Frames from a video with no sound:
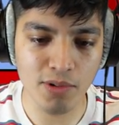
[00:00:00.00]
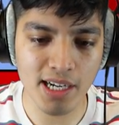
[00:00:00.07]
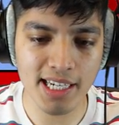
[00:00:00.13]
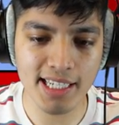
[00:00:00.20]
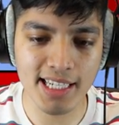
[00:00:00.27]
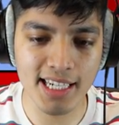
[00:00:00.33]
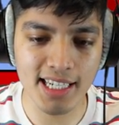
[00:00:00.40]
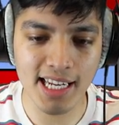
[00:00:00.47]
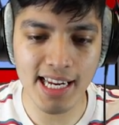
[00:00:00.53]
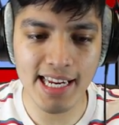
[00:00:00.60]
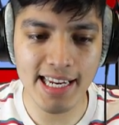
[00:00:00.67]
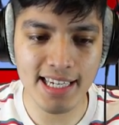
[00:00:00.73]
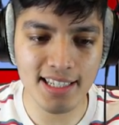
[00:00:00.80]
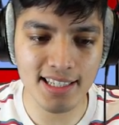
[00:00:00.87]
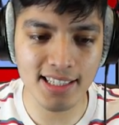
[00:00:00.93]
Why can
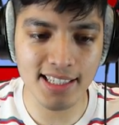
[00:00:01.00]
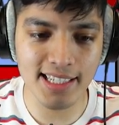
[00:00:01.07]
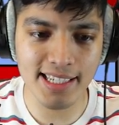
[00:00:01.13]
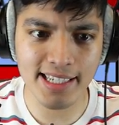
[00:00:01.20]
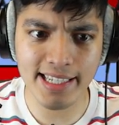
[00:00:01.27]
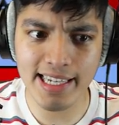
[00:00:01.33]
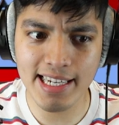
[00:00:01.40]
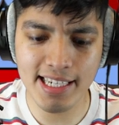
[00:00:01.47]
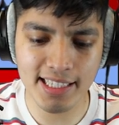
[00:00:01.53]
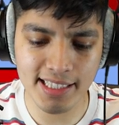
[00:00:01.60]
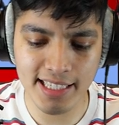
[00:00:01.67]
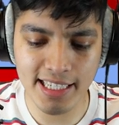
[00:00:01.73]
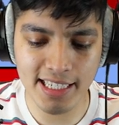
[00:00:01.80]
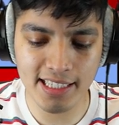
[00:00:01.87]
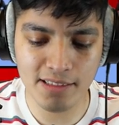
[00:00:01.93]
I click
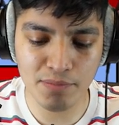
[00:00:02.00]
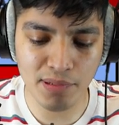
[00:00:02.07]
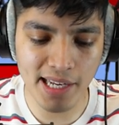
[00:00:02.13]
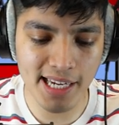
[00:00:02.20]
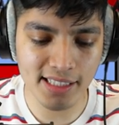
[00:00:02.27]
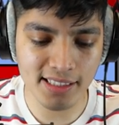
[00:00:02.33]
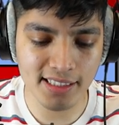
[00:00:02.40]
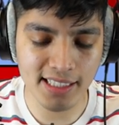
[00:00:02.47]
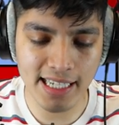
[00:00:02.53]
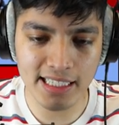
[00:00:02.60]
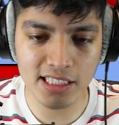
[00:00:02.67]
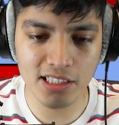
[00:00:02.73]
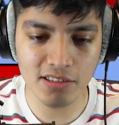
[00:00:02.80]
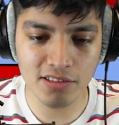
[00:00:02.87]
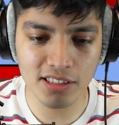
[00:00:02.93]
anything? Plankton,
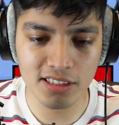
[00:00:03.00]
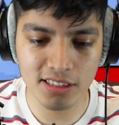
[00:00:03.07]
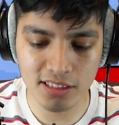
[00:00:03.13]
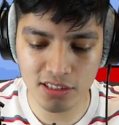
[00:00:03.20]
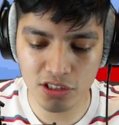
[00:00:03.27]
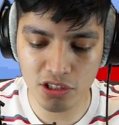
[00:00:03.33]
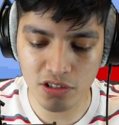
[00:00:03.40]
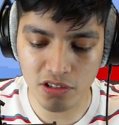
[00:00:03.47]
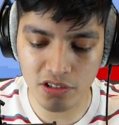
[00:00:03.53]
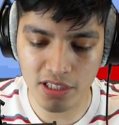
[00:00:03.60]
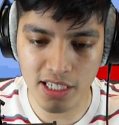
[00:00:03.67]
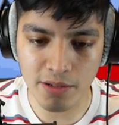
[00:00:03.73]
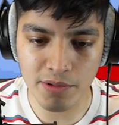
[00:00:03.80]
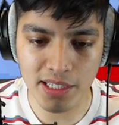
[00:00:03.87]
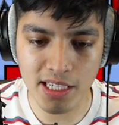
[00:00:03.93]
I know this is your-
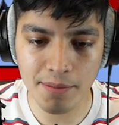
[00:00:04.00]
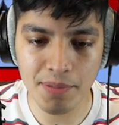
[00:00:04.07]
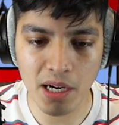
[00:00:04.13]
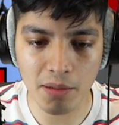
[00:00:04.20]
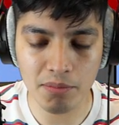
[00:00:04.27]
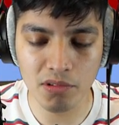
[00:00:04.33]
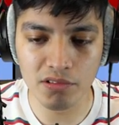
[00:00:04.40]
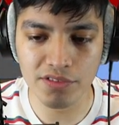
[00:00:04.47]
Okay, we keep on